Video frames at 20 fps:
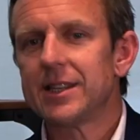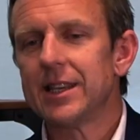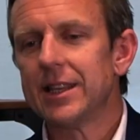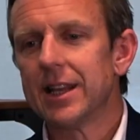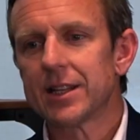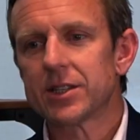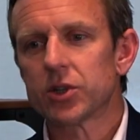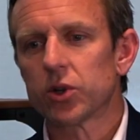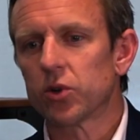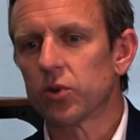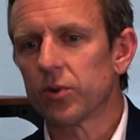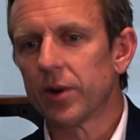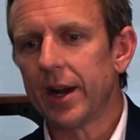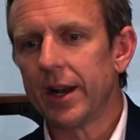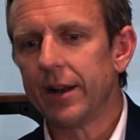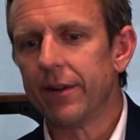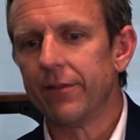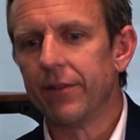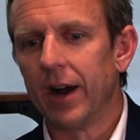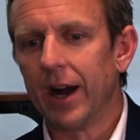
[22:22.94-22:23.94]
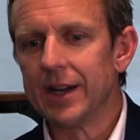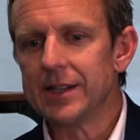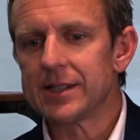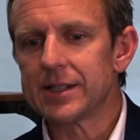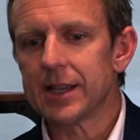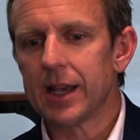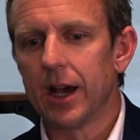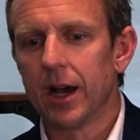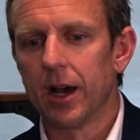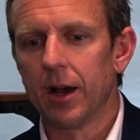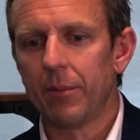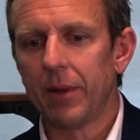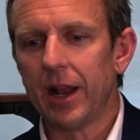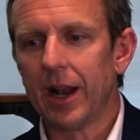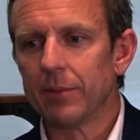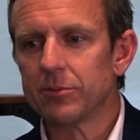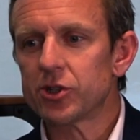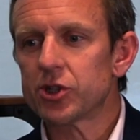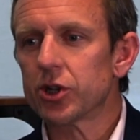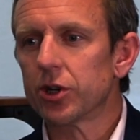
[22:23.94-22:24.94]
see, that's great advice. And
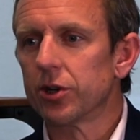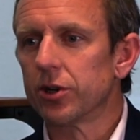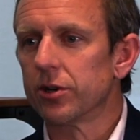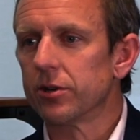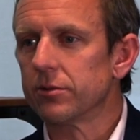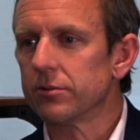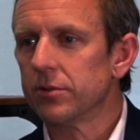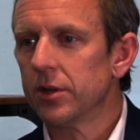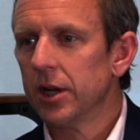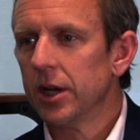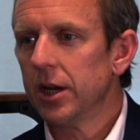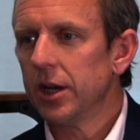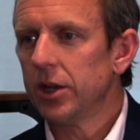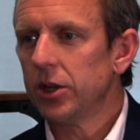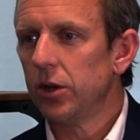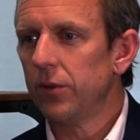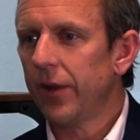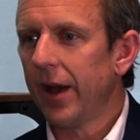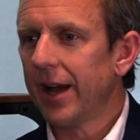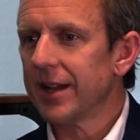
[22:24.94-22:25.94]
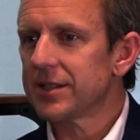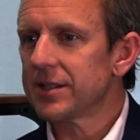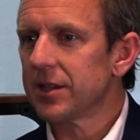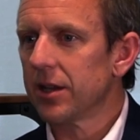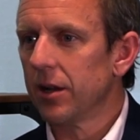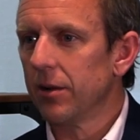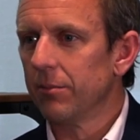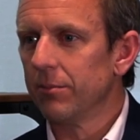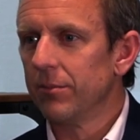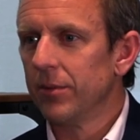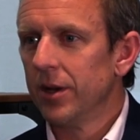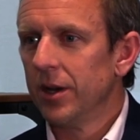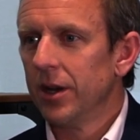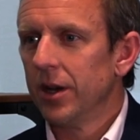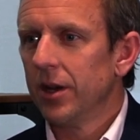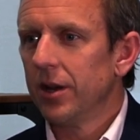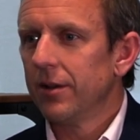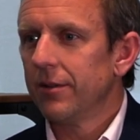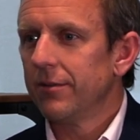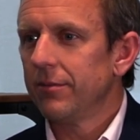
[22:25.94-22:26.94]
I'm sure you've had some,
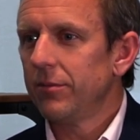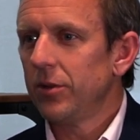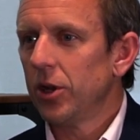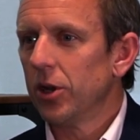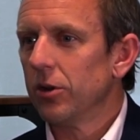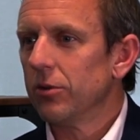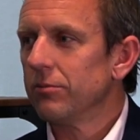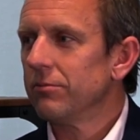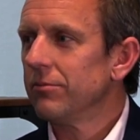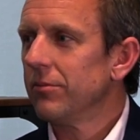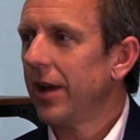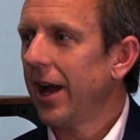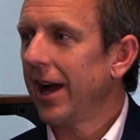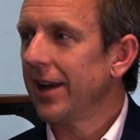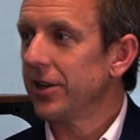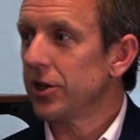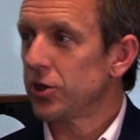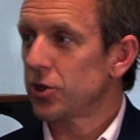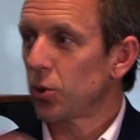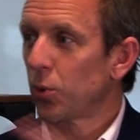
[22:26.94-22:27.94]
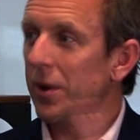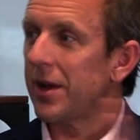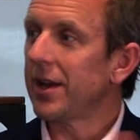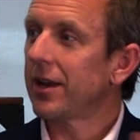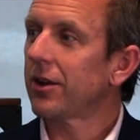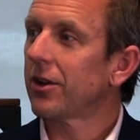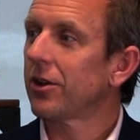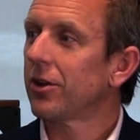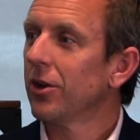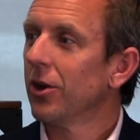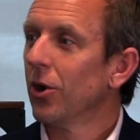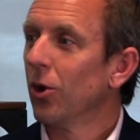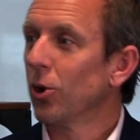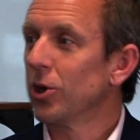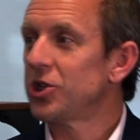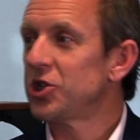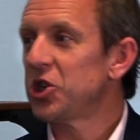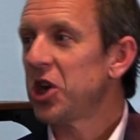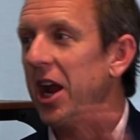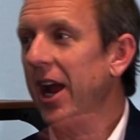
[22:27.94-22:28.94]
had to tweak or
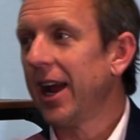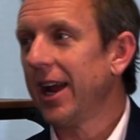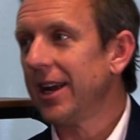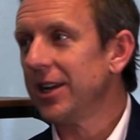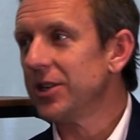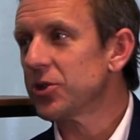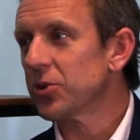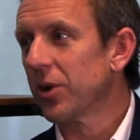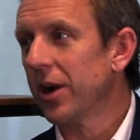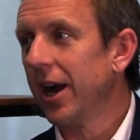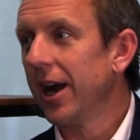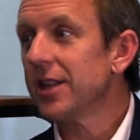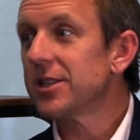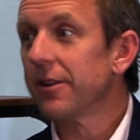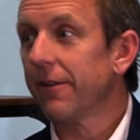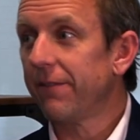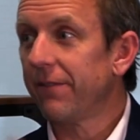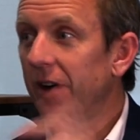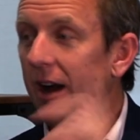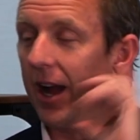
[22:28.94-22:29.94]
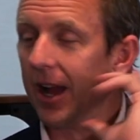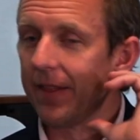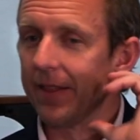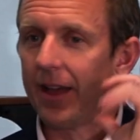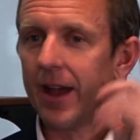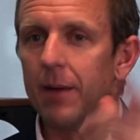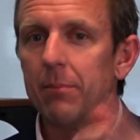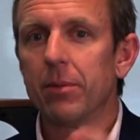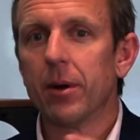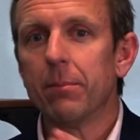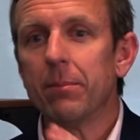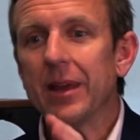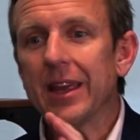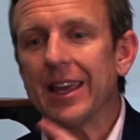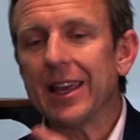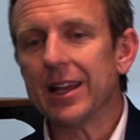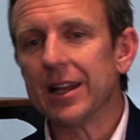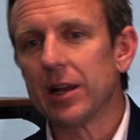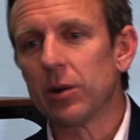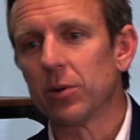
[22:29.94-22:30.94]
change, right, to find that. But
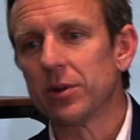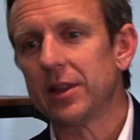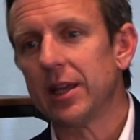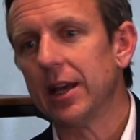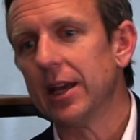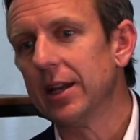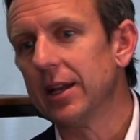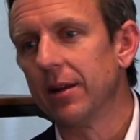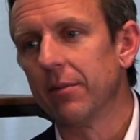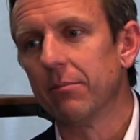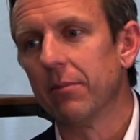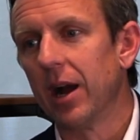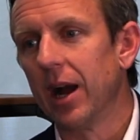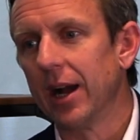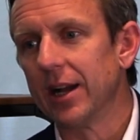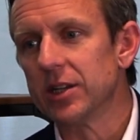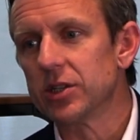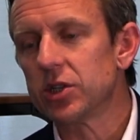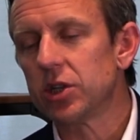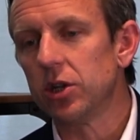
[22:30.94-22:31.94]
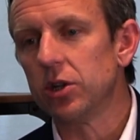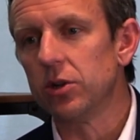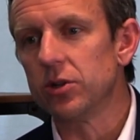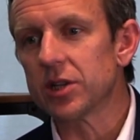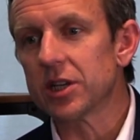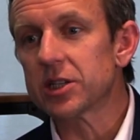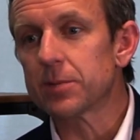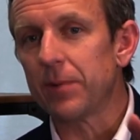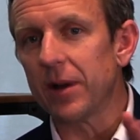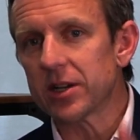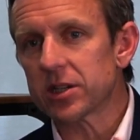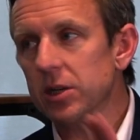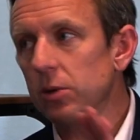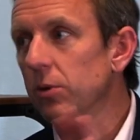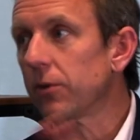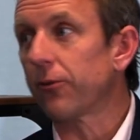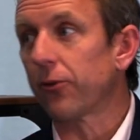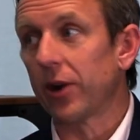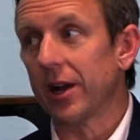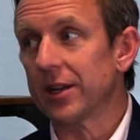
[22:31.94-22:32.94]
beginning with the end in mind is huge, especially
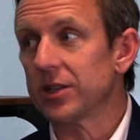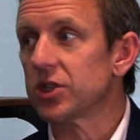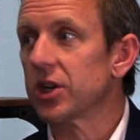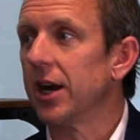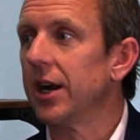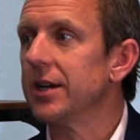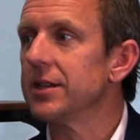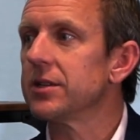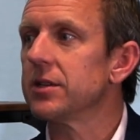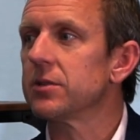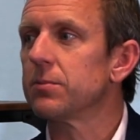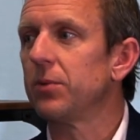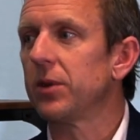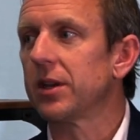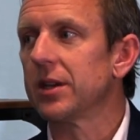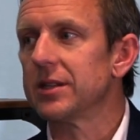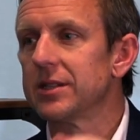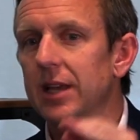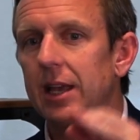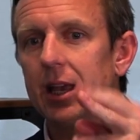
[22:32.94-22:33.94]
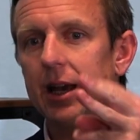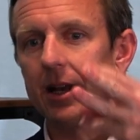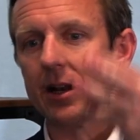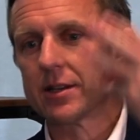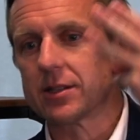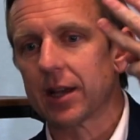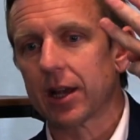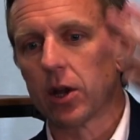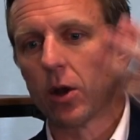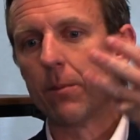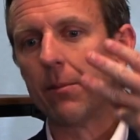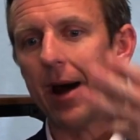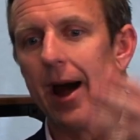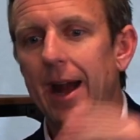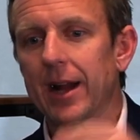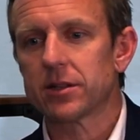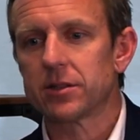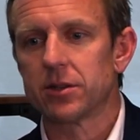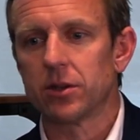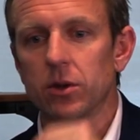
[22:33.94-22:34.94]
with franchises, because again, as I go
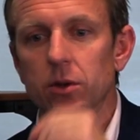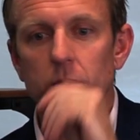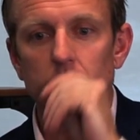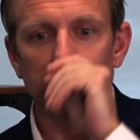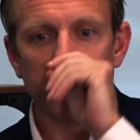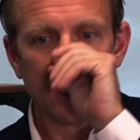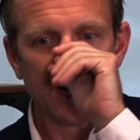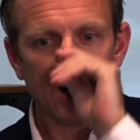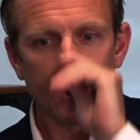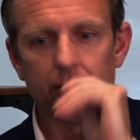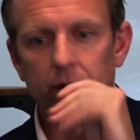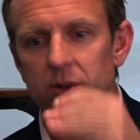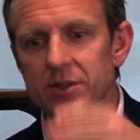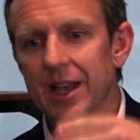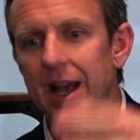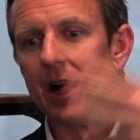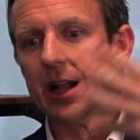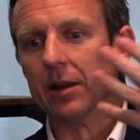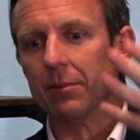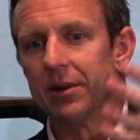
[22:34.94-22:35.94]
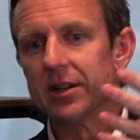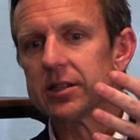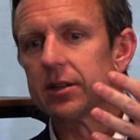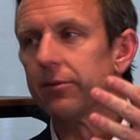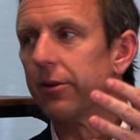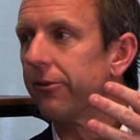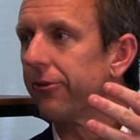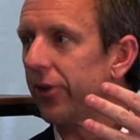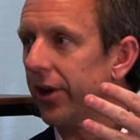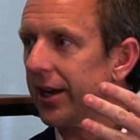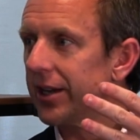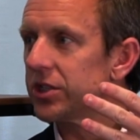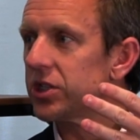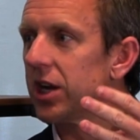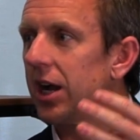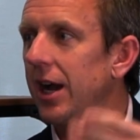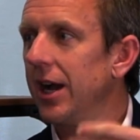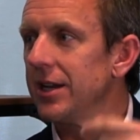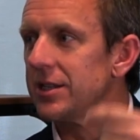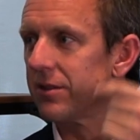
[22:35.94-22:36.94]
back to those elements of a
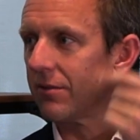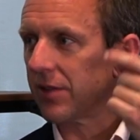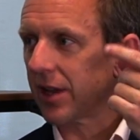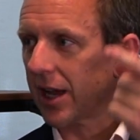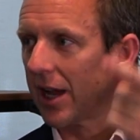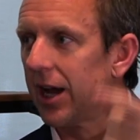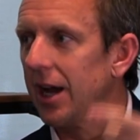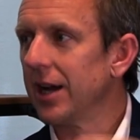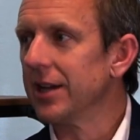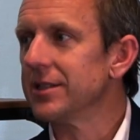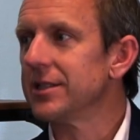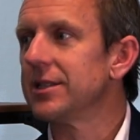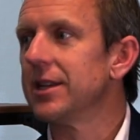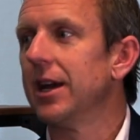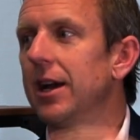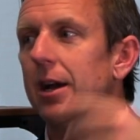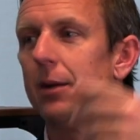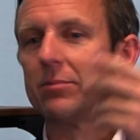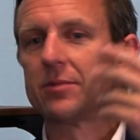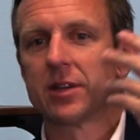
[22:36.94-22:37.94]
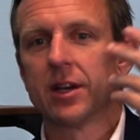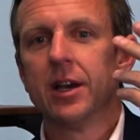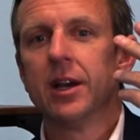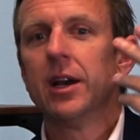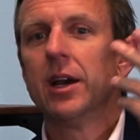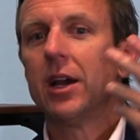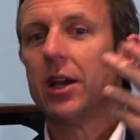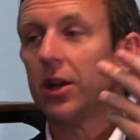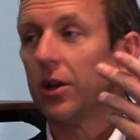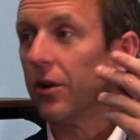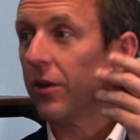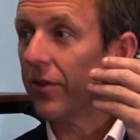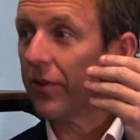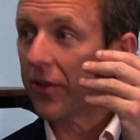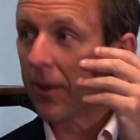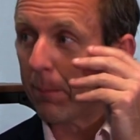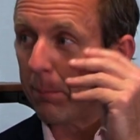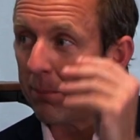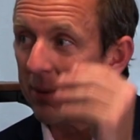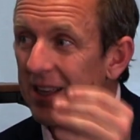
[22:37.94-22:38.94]
franchise, of the concept,
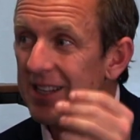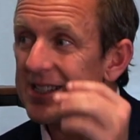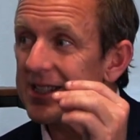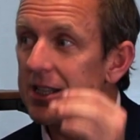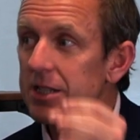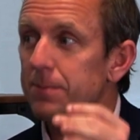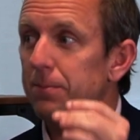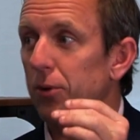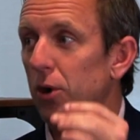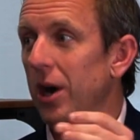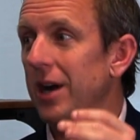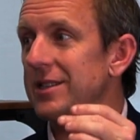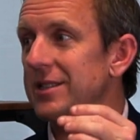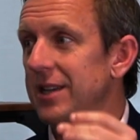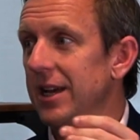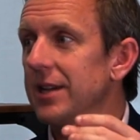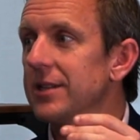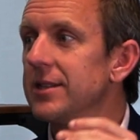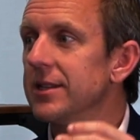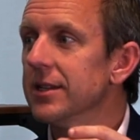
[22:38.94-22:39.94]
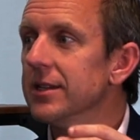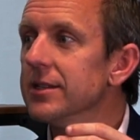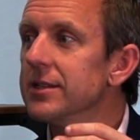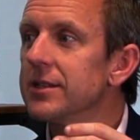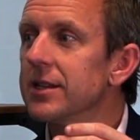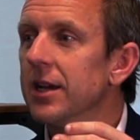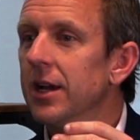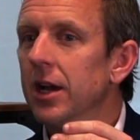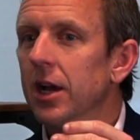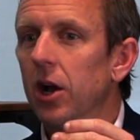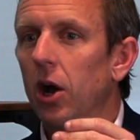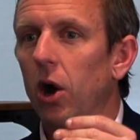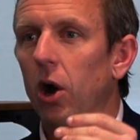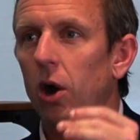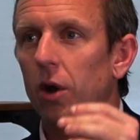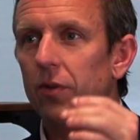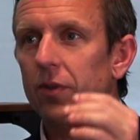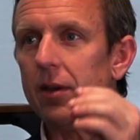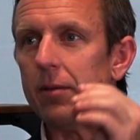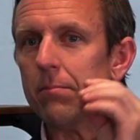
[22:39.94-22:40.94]
the business processes
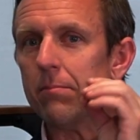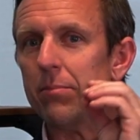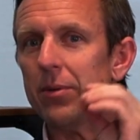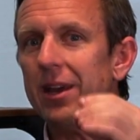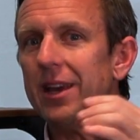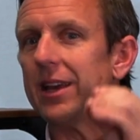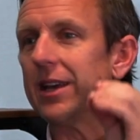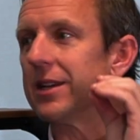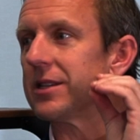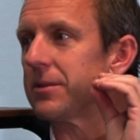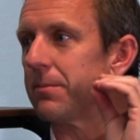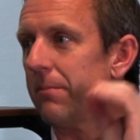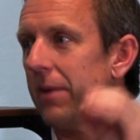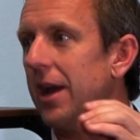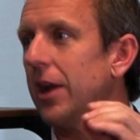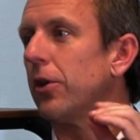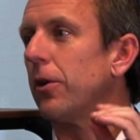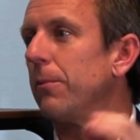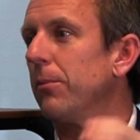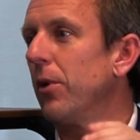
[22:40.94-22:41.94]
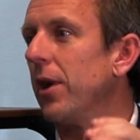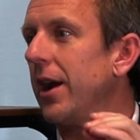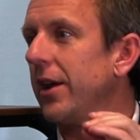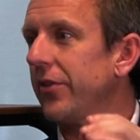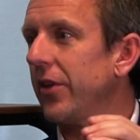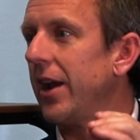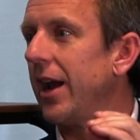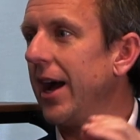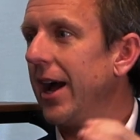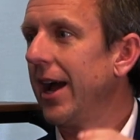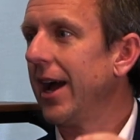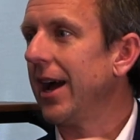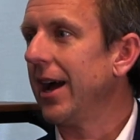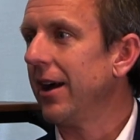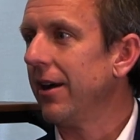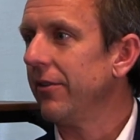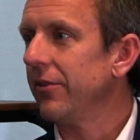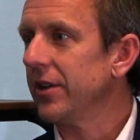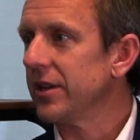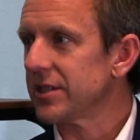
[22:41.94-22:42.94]
are the biggest make or break that I
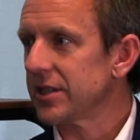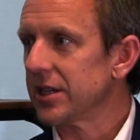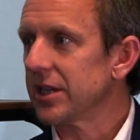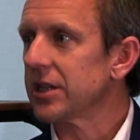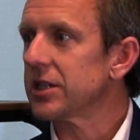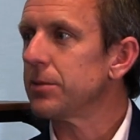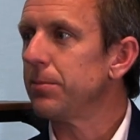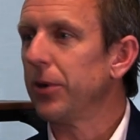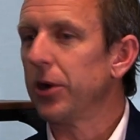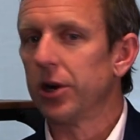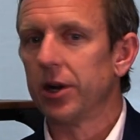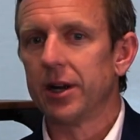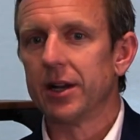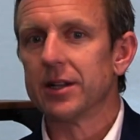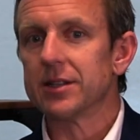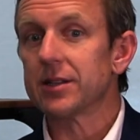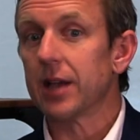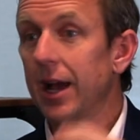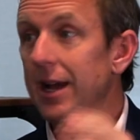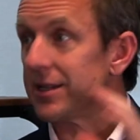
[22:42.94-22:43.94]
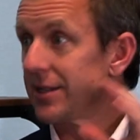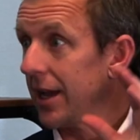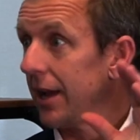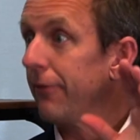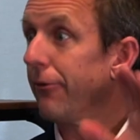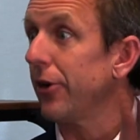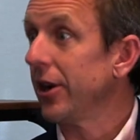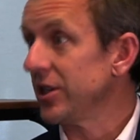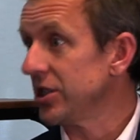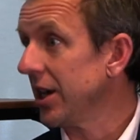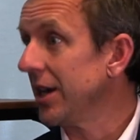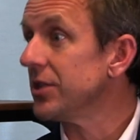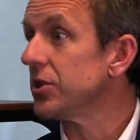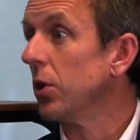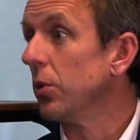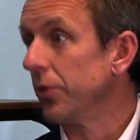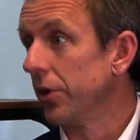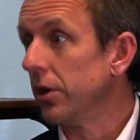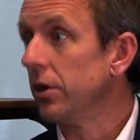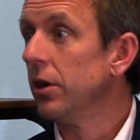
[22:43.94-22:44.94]
have as an experience as a franchise
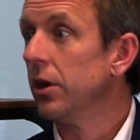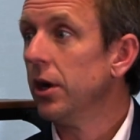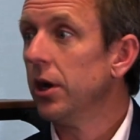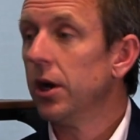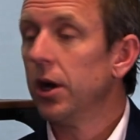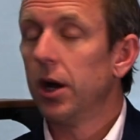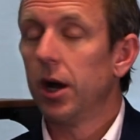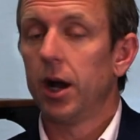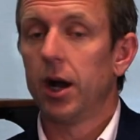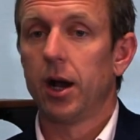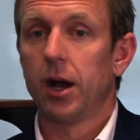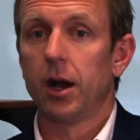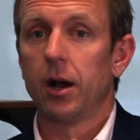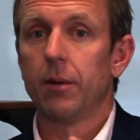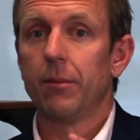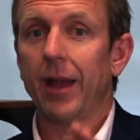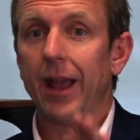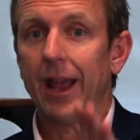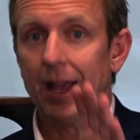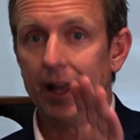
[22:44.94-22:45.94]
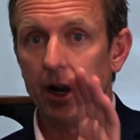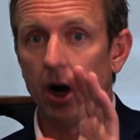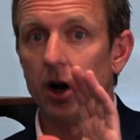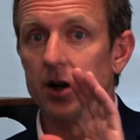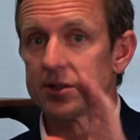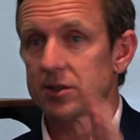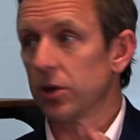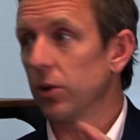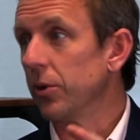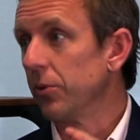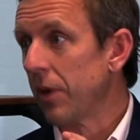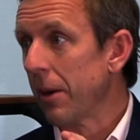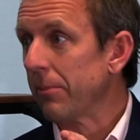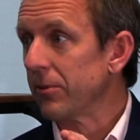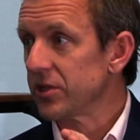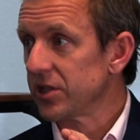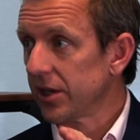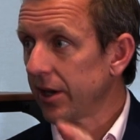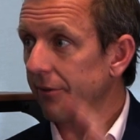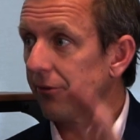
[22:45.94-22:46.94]
owner, and also in
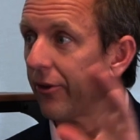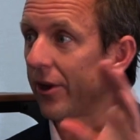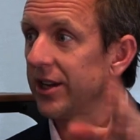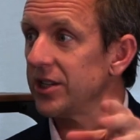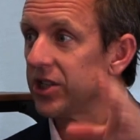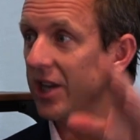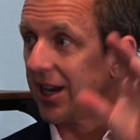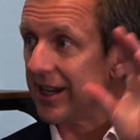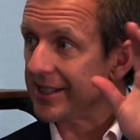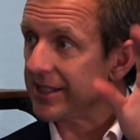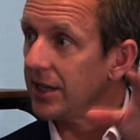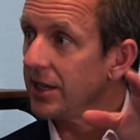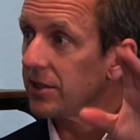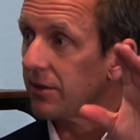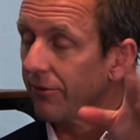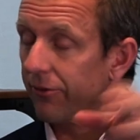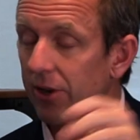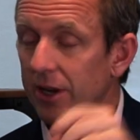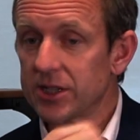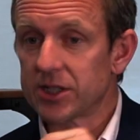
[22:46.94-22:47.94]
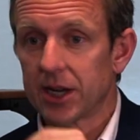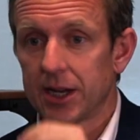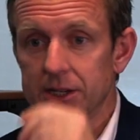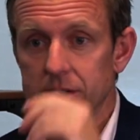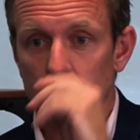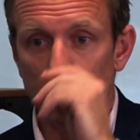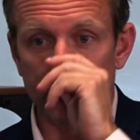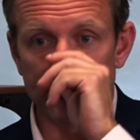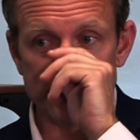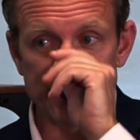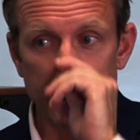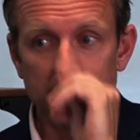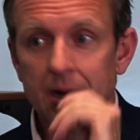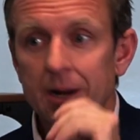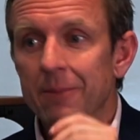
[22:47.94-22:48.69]
representing franchisees and franchisors.